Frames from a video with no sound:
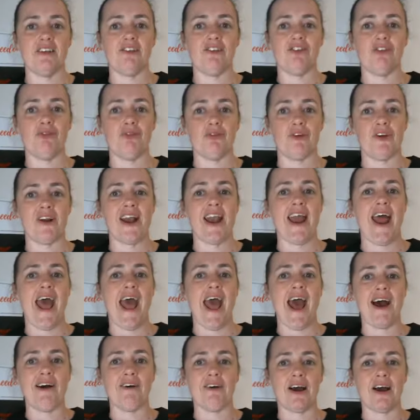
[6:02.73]
different
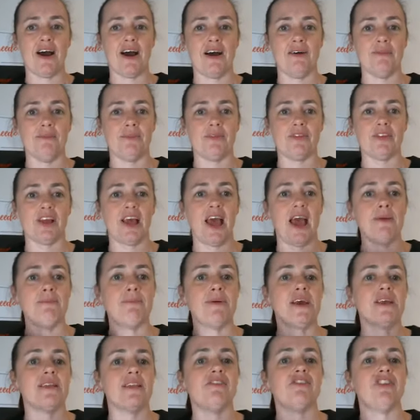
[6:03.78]
outcomes, okay,
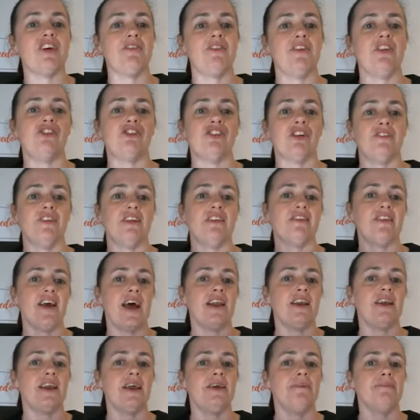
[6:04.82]
being the definition of
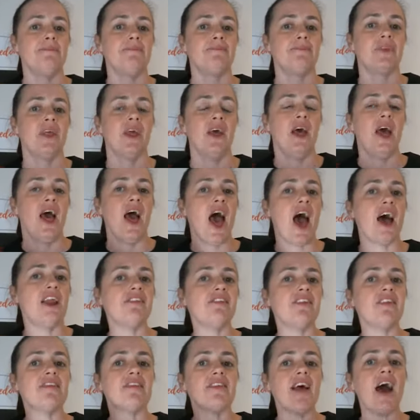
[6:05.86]
insanity. And
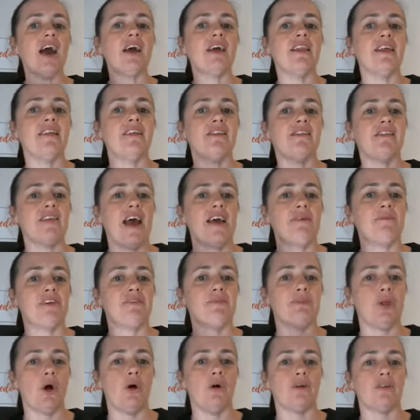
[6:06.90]
it's exactly the same
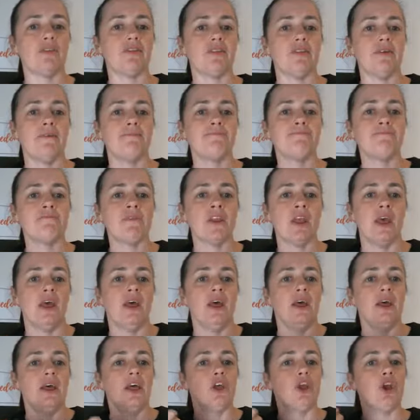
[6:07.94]
with blogs.
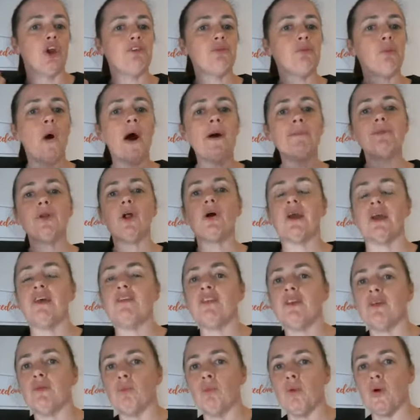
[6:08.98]
If one blog
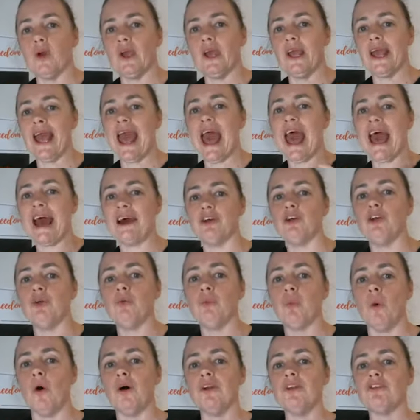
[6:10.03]
isn't working how you
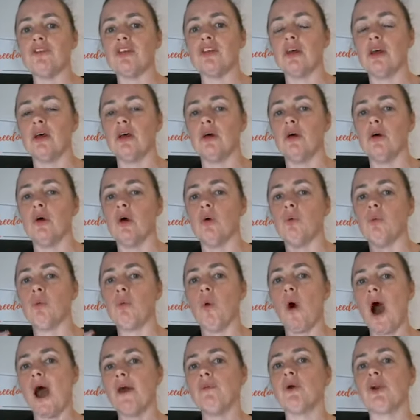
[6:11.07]
want,
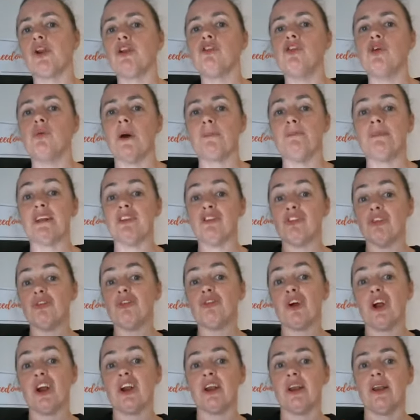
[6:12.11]
why would a new one be
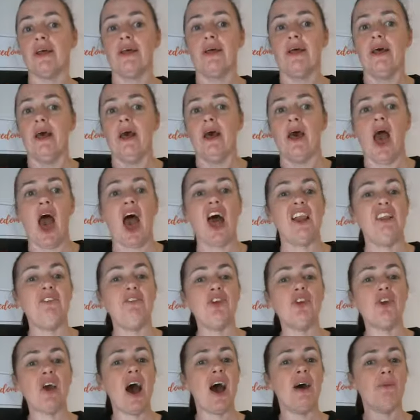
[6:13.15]
different? And if
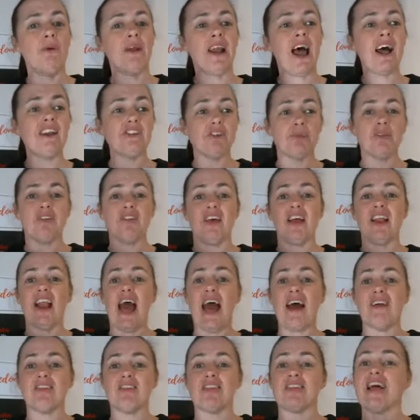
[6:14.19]
you can't 100%
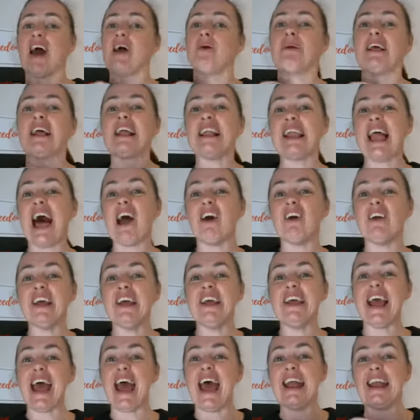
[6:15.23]
answer that with
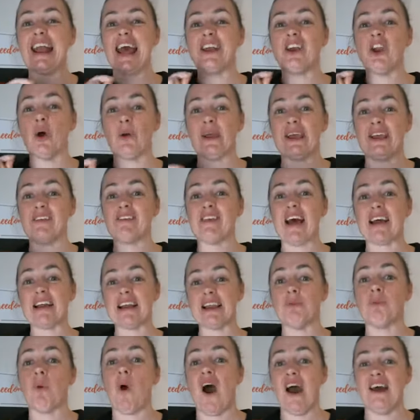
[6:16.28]
clarity and knowing
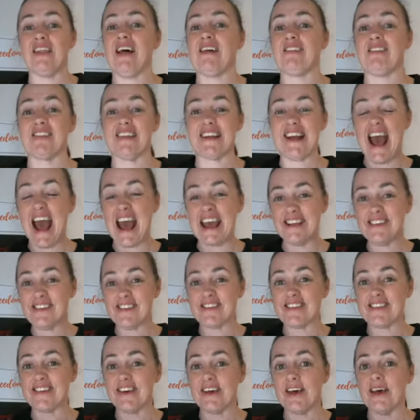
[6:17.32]
exactly why that's the case,